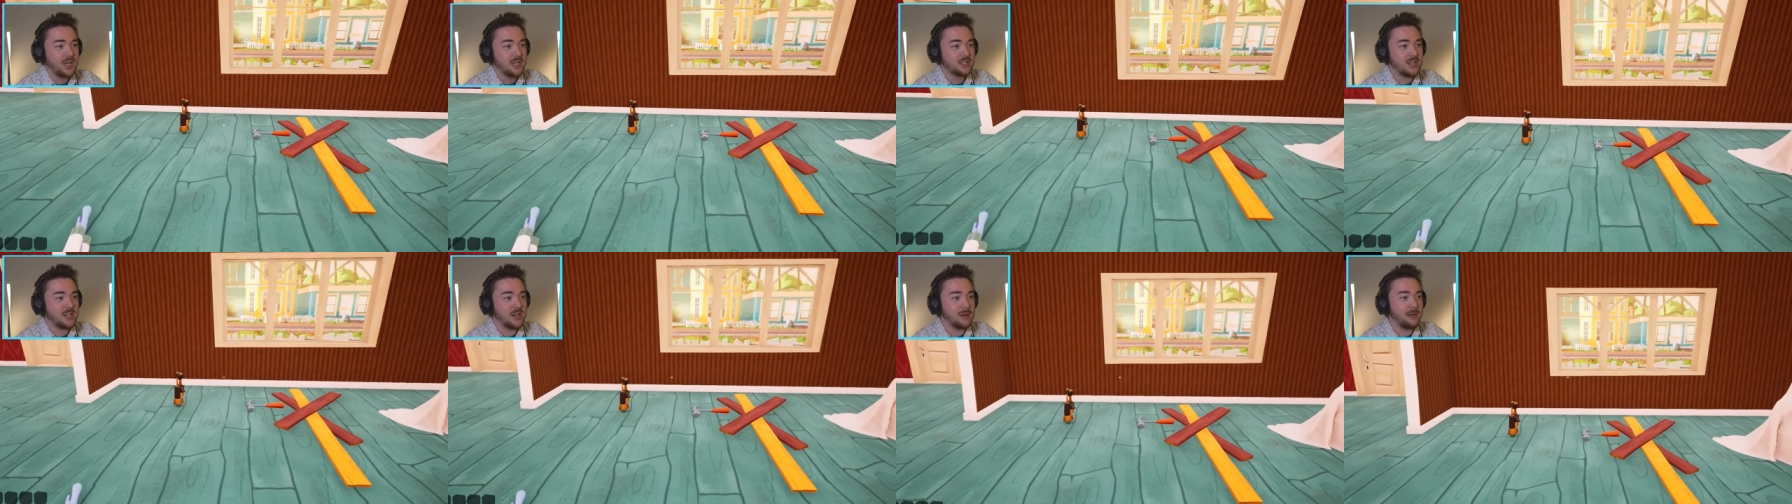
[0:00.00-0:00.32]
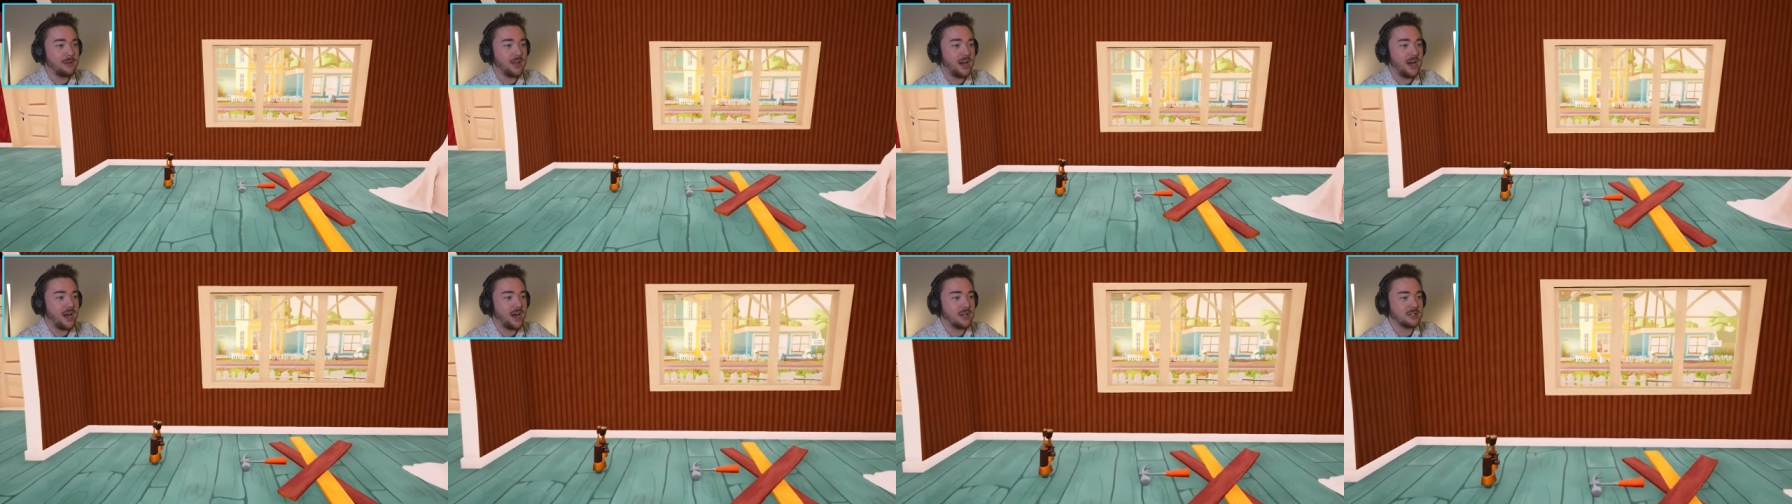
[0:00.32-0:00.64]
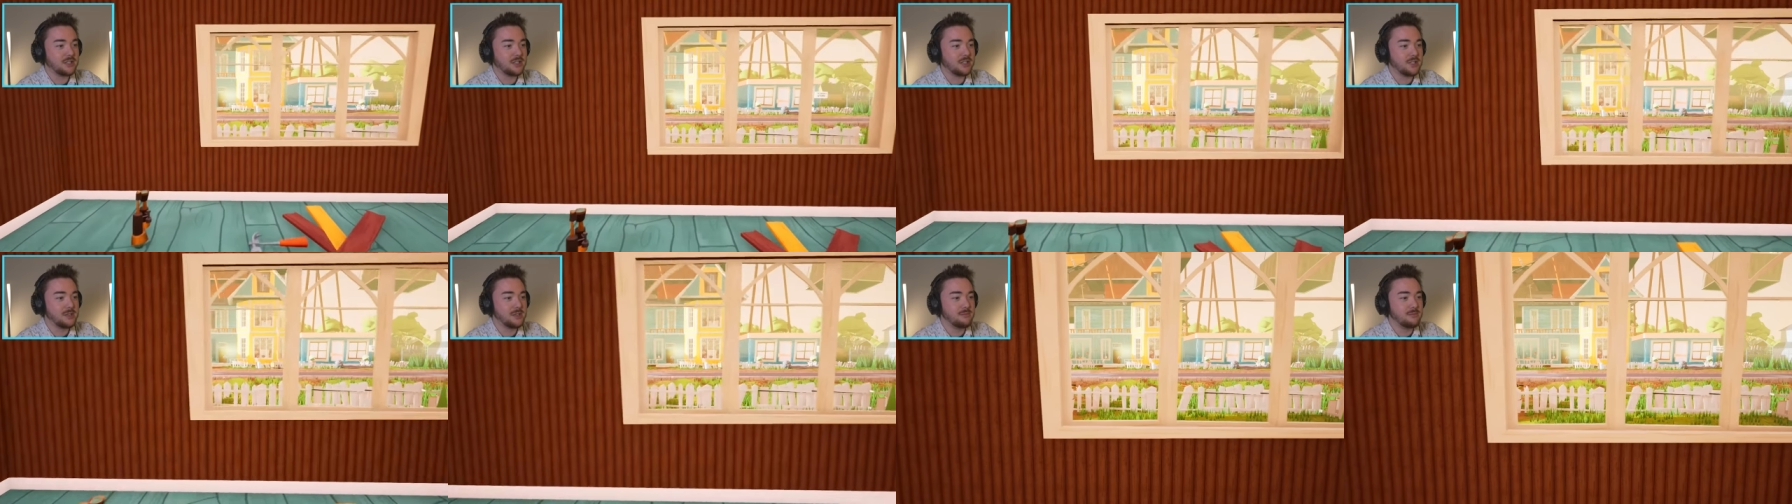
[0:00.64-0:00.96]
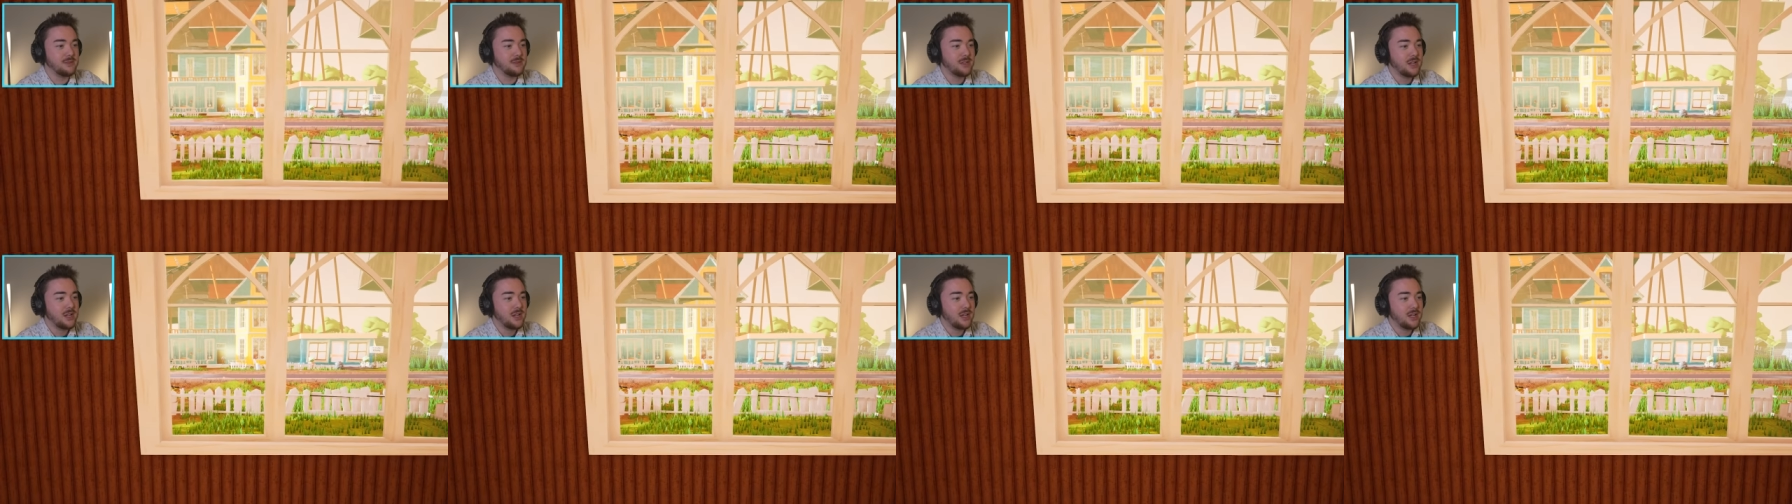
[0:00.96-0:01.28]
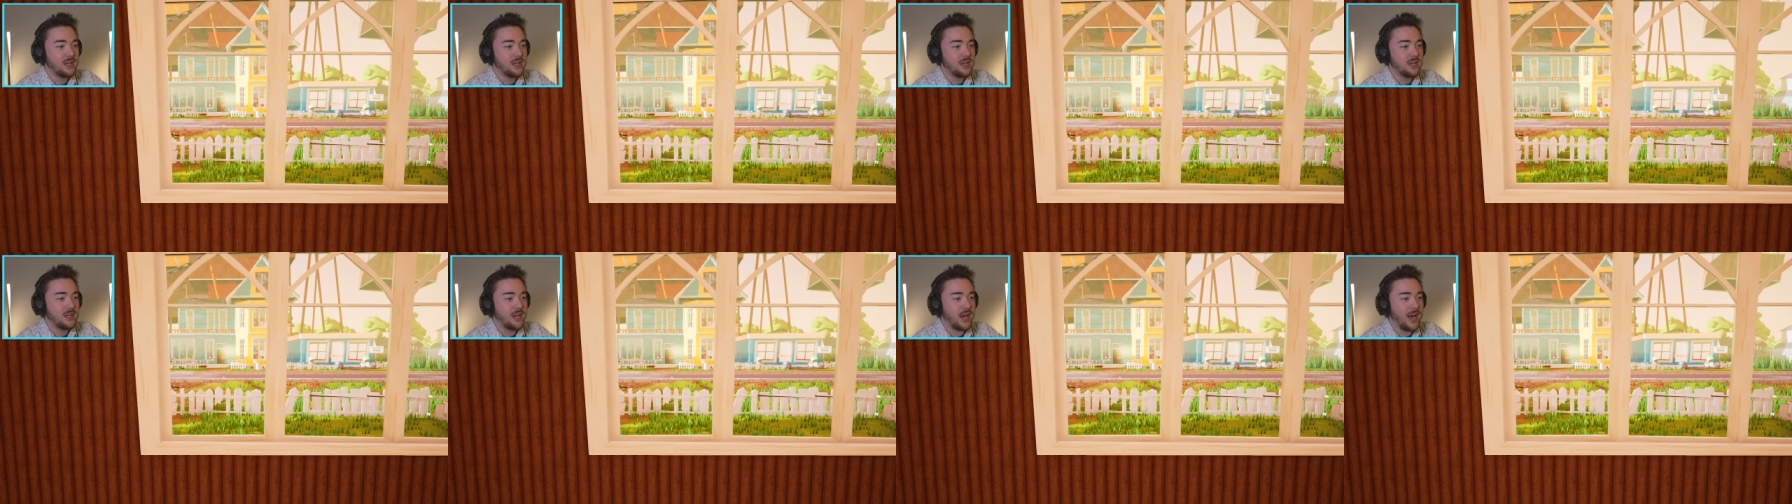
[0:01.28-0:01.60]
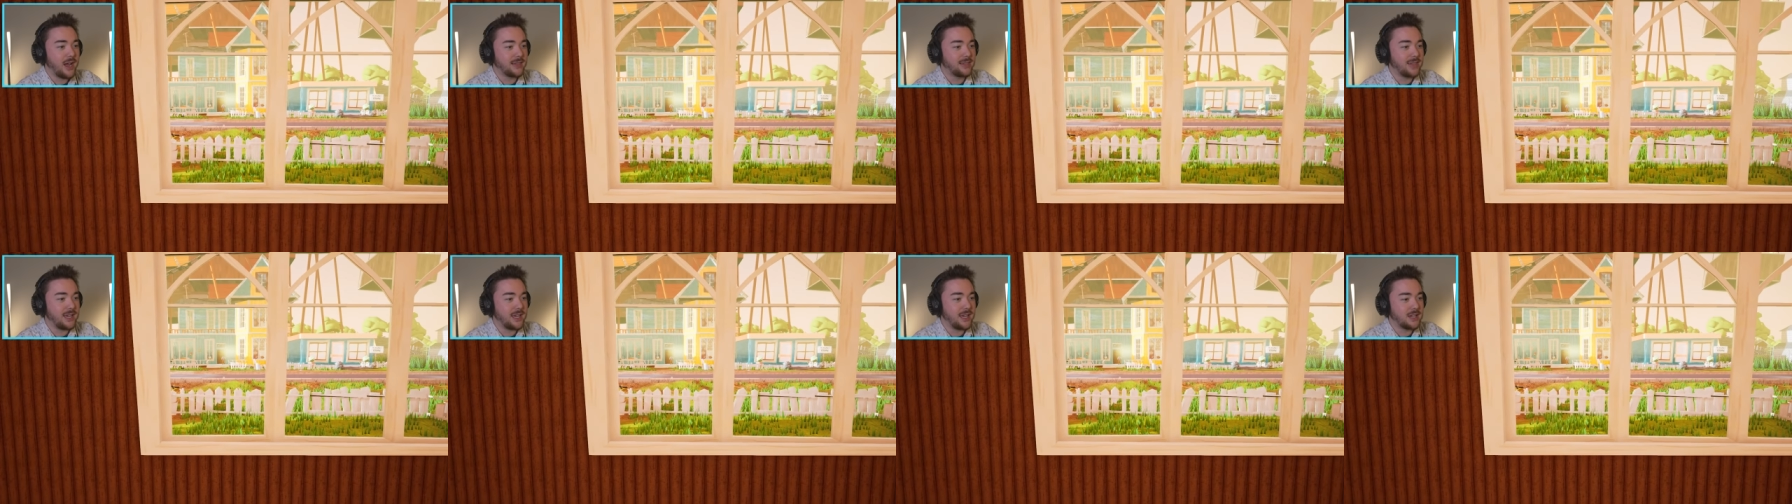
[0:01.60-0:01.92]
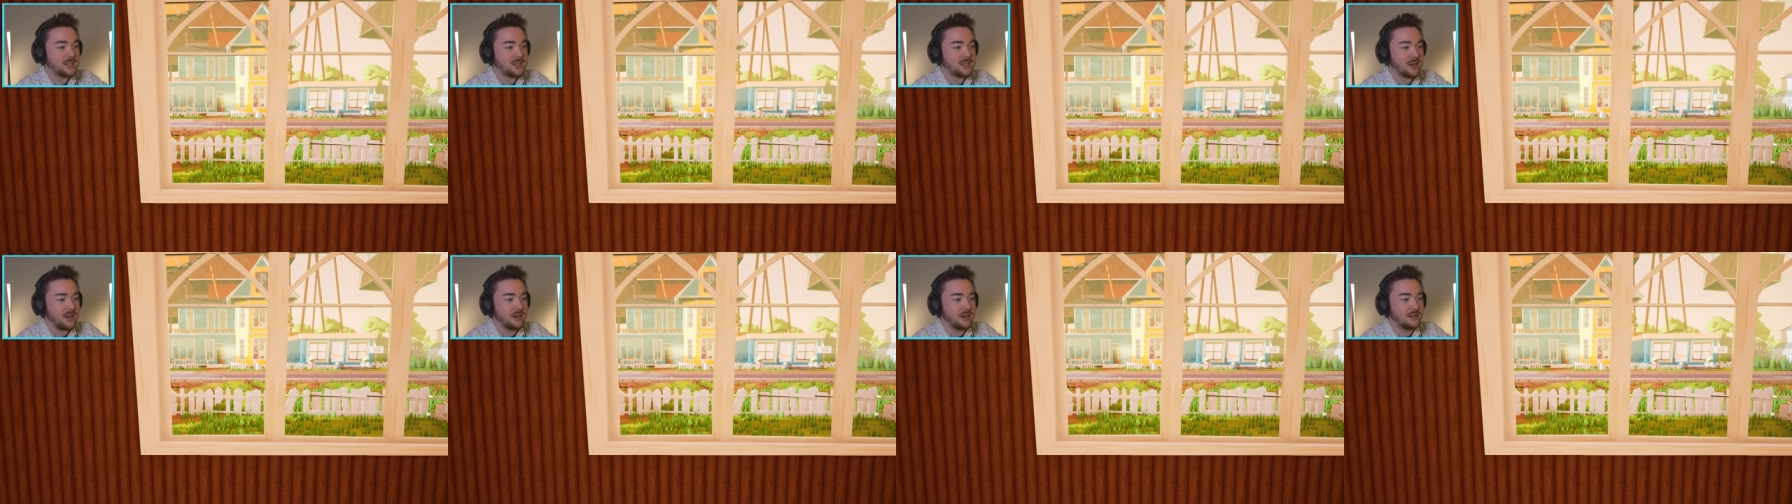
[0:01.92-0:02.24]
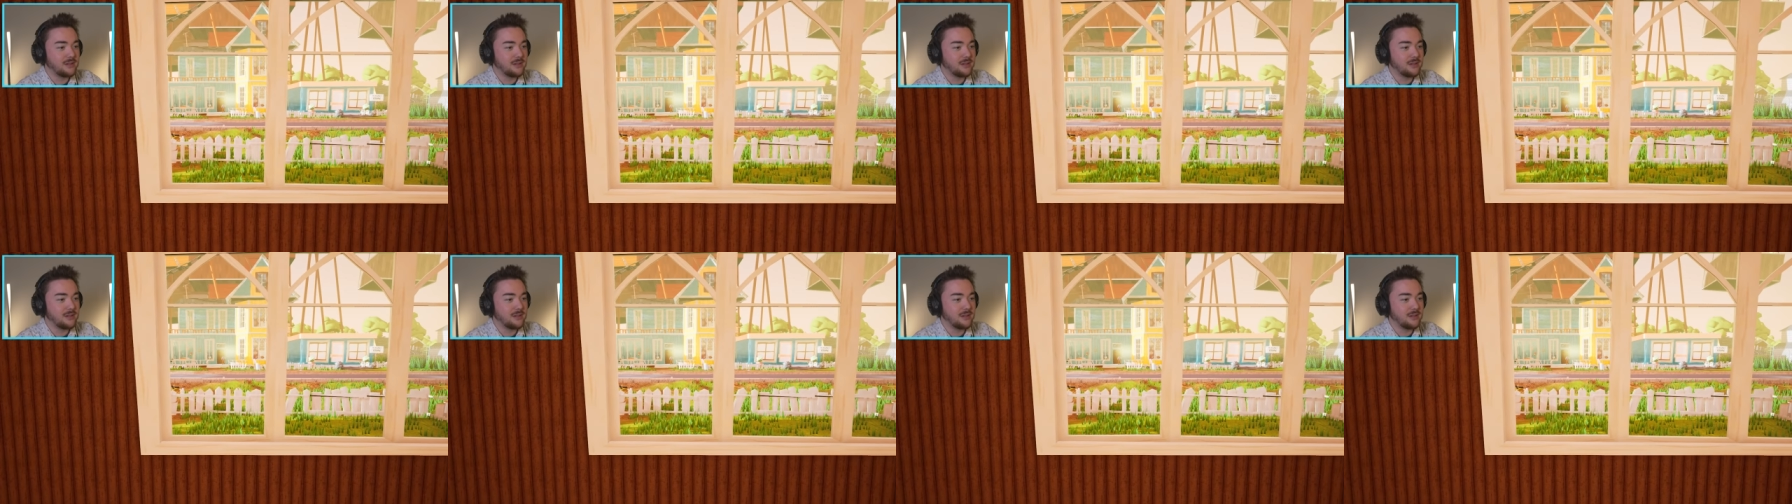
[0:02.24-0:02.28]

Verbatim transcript: It's gonna be awesome. I think he's